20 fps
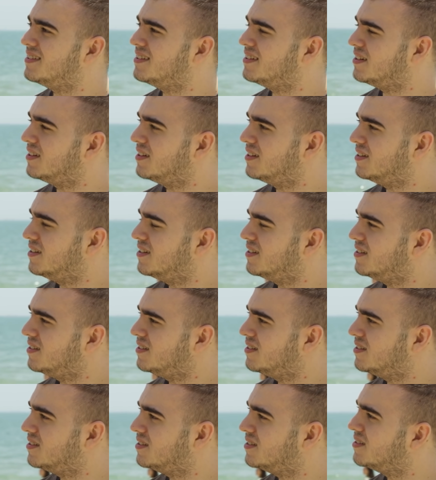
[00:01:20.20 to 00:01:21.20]

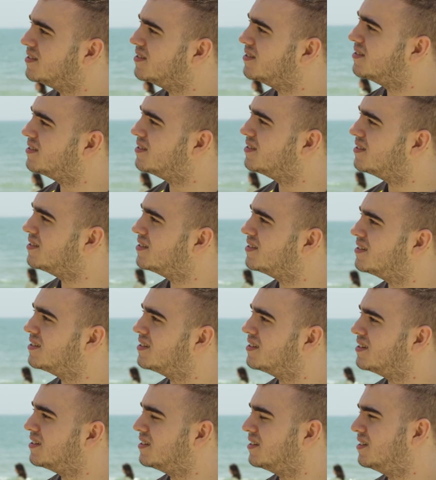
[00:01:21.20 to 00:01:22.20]

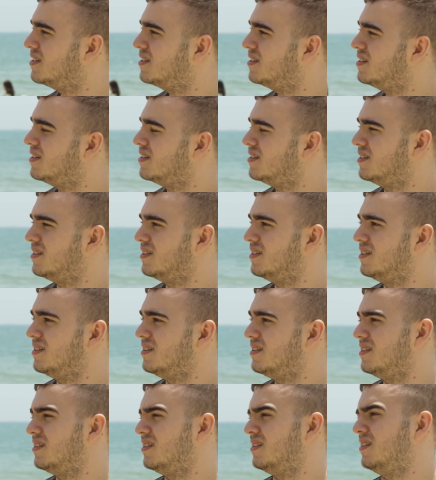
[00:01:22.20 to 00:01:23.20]

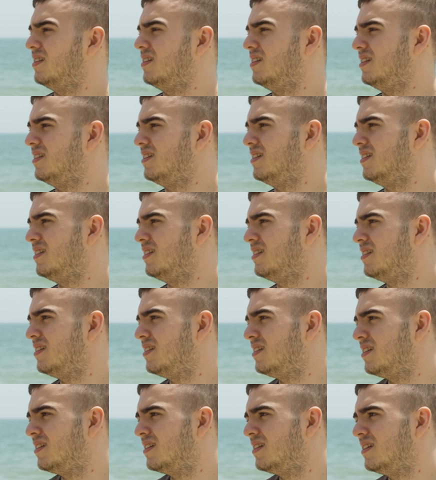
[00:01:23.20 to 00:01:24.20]

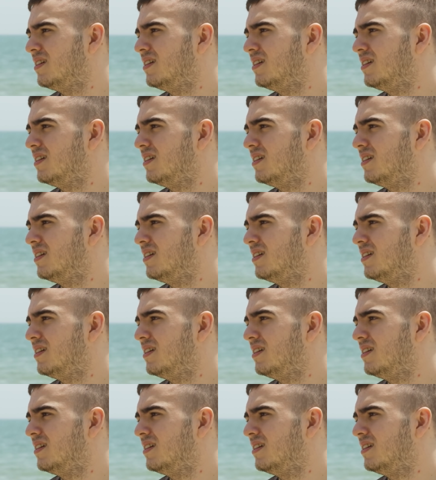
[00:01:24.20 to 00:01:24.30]
No words are spoken by the person on screen.